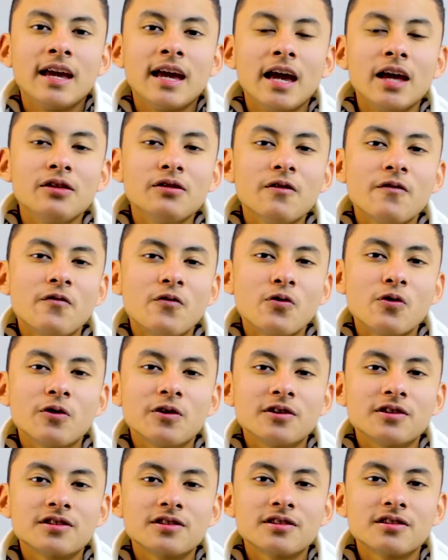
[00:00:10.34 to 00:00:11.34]
Inner
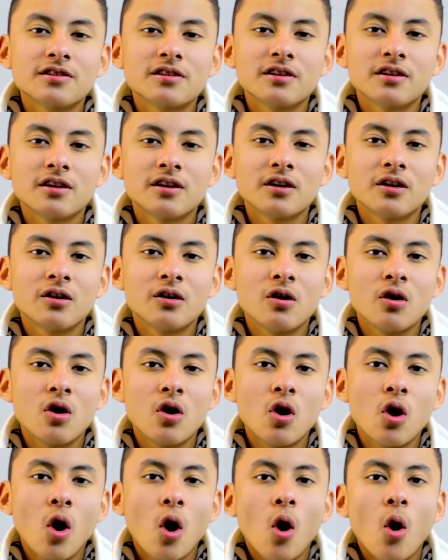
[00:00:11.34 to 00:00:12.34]
voice.
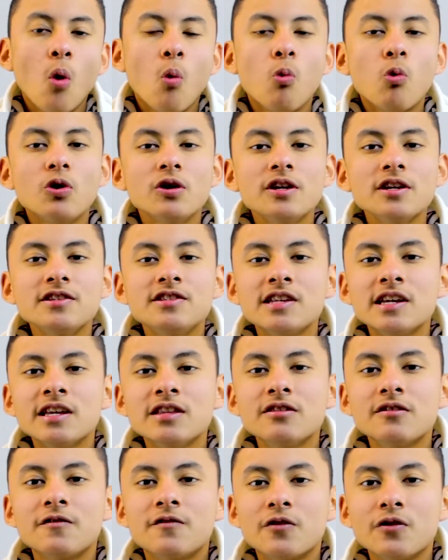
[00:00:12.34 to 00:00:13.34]
What is the
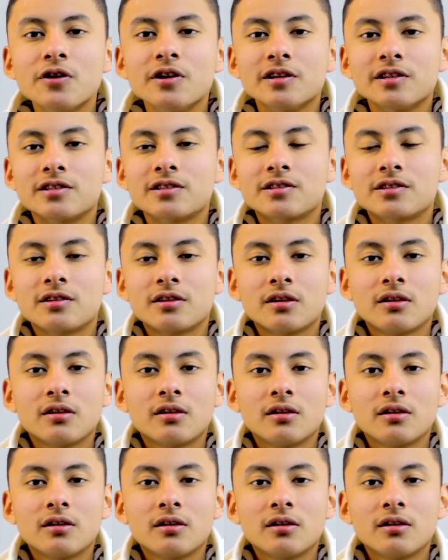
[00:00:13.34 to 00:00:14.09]
inner voice?